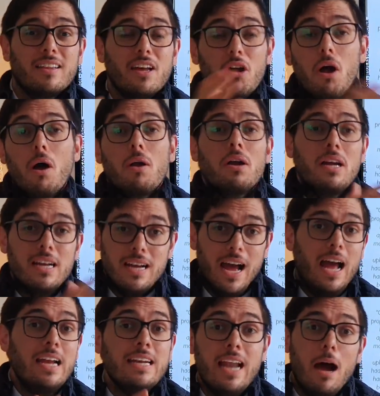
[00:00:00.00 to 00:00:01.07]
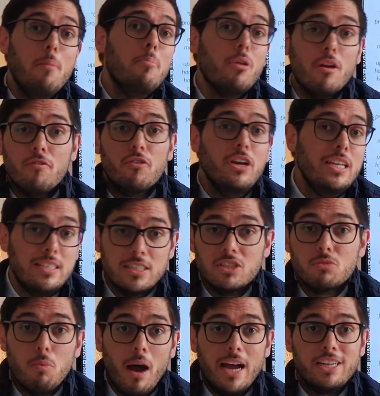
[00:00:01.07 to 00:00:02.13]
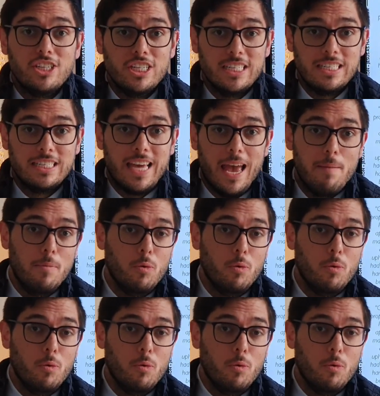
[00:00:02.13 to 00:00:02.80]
There are a number of reasons why Jesus came,